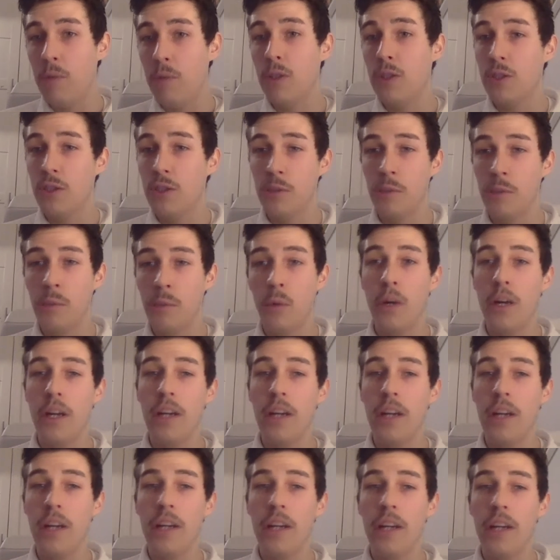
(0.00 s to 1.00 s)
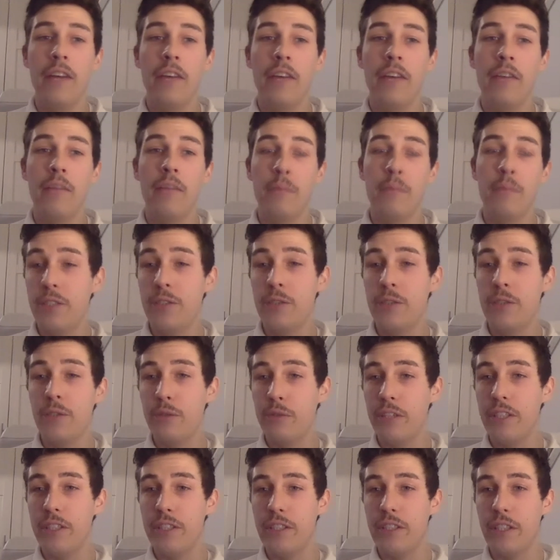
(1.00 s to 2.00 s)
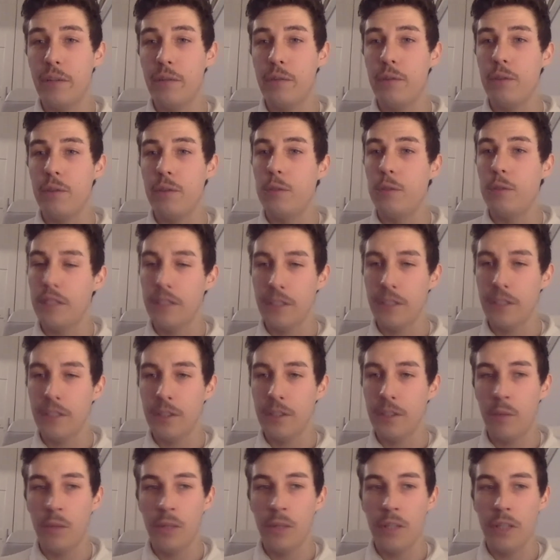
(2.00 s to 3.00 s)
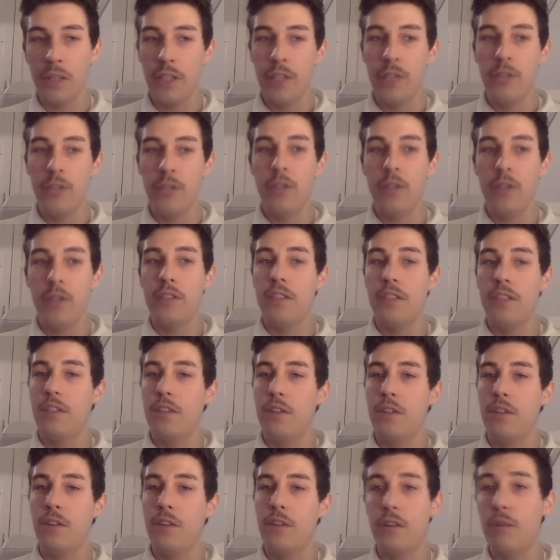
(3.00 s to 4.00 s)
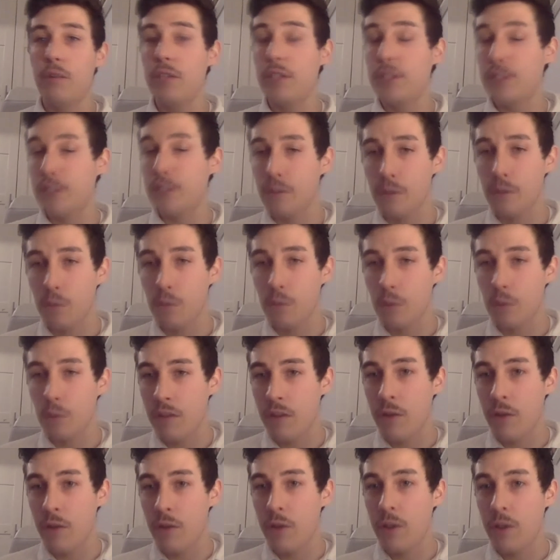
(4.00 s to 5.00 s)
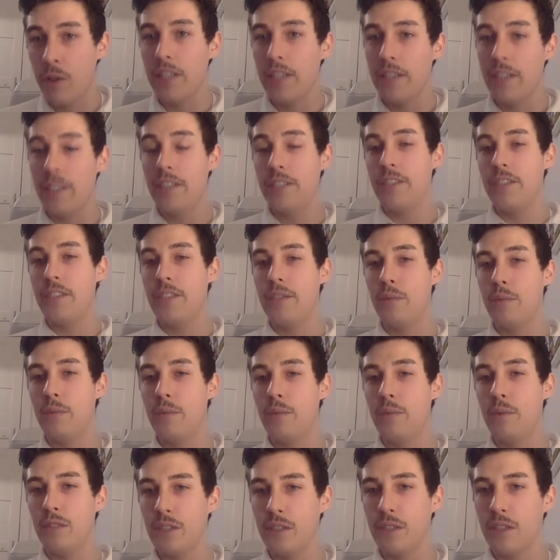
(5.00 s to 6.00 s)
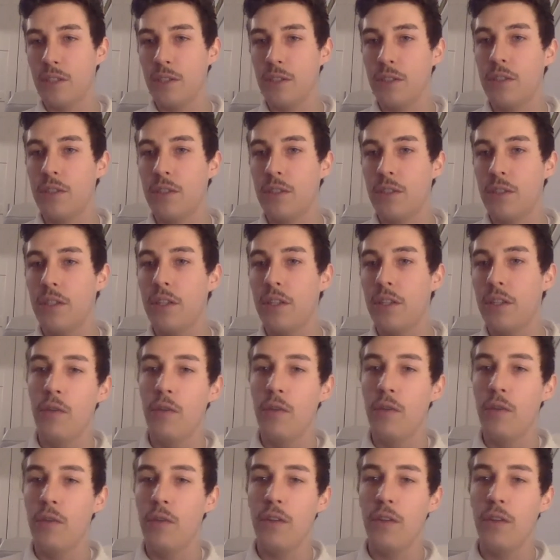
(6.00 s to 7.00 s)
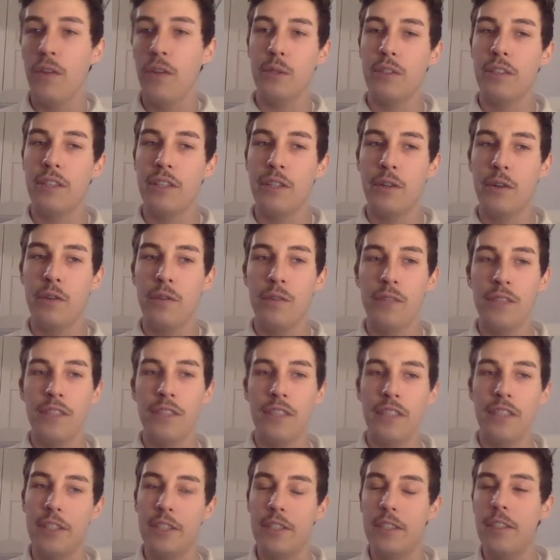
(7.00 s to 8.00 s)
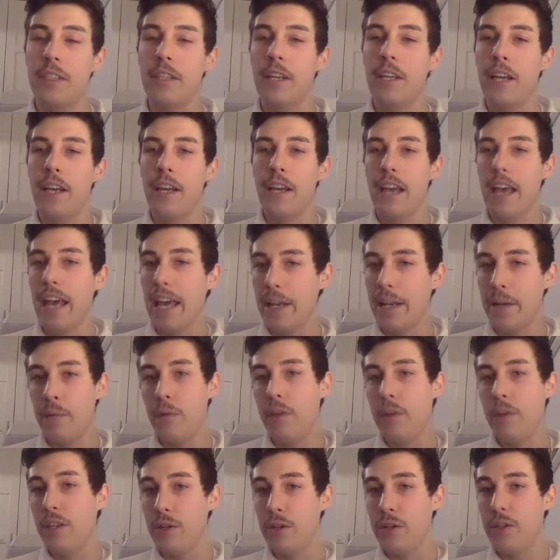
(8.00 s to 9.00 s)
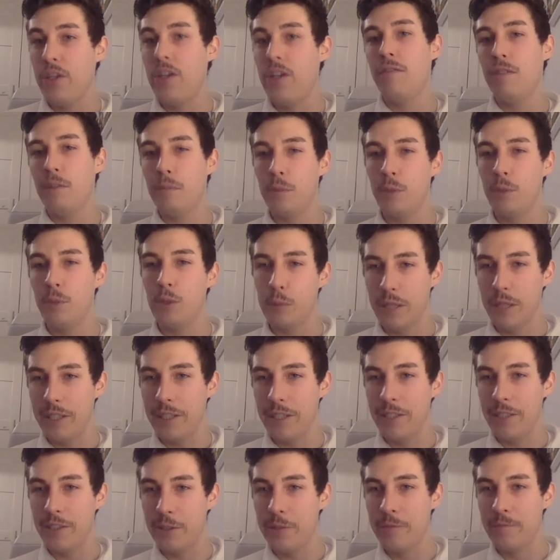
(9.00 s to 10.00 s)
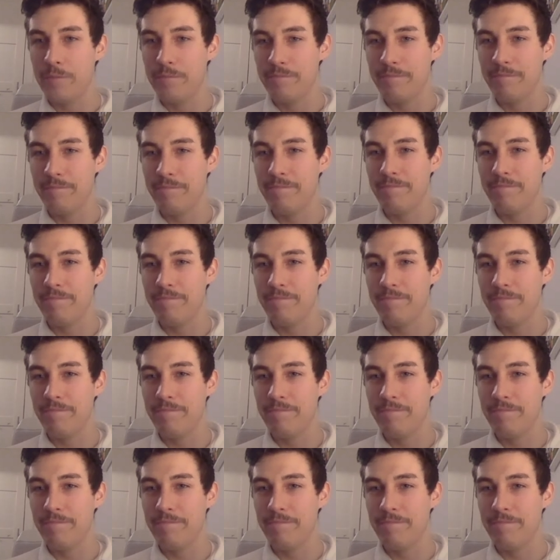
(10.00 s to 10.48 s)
help or support, please do reach out, speak to someone that you trust, or reach out to one of the organisations that we've discussed over the course of the conversation, anyone that you're comfortable speaking to.